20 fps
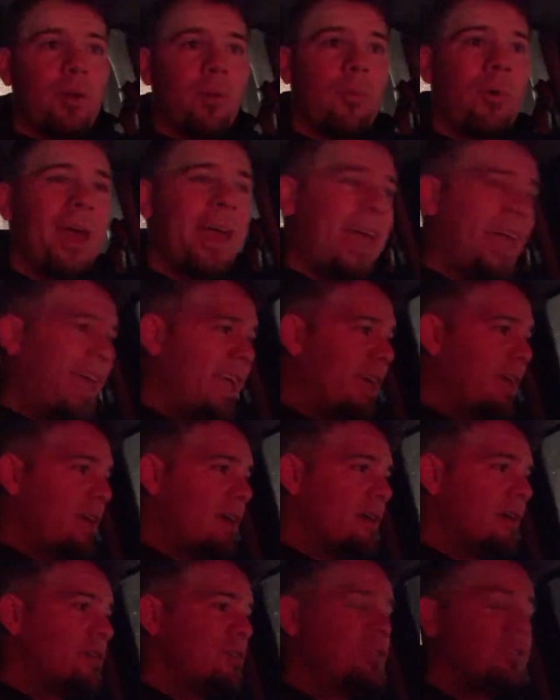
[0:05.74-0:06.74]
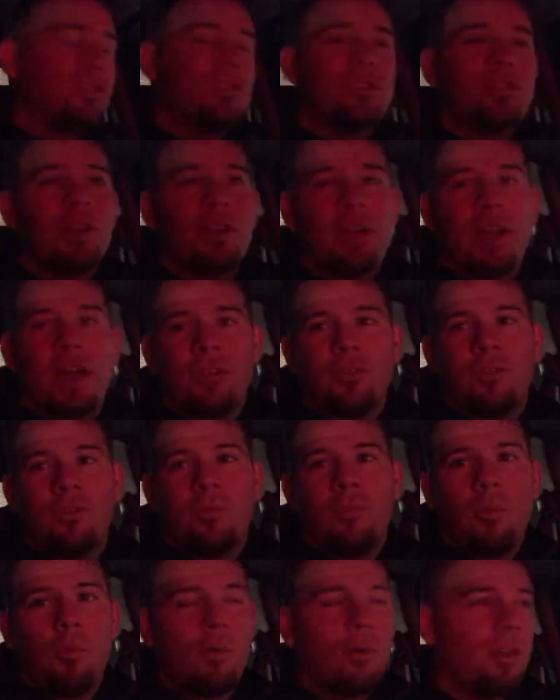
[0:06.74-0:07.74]
Better way to start
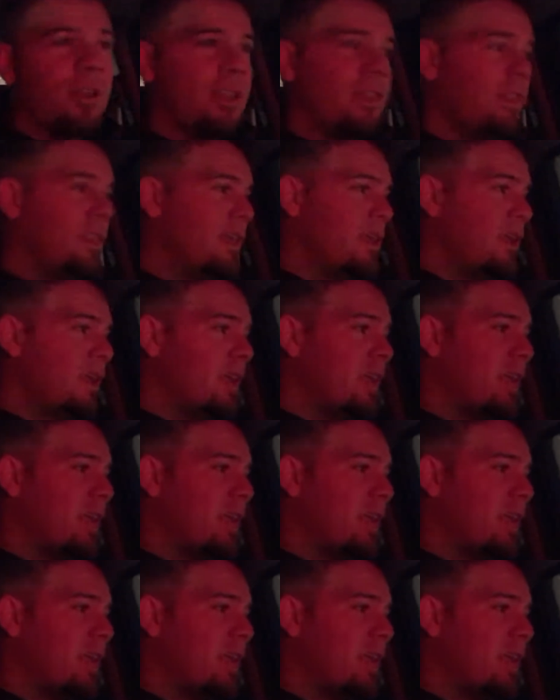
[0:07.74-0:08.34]
out the morning than